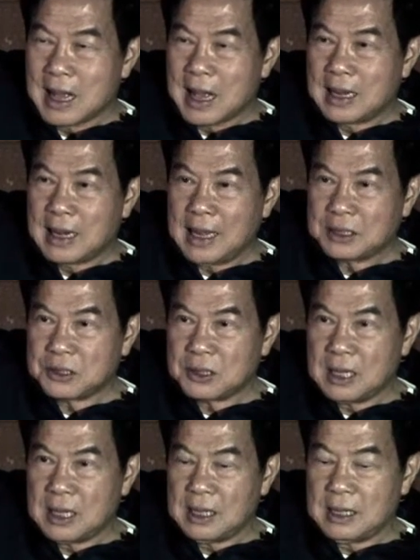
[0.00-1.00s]
And
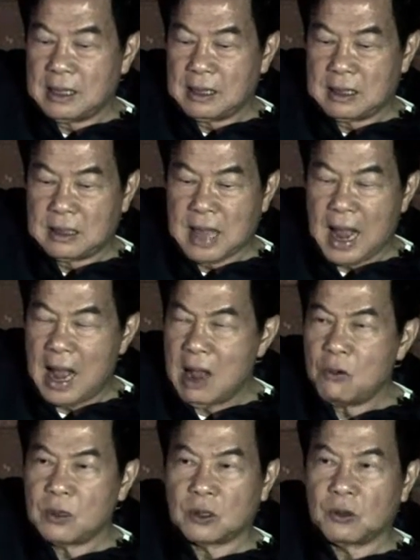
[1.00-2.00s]
actually in the Tao,
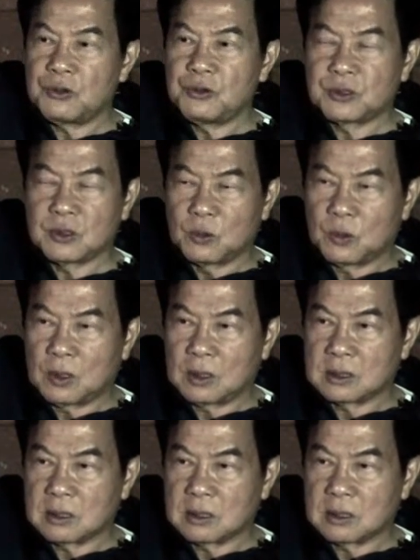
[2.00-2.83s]
we don't use the word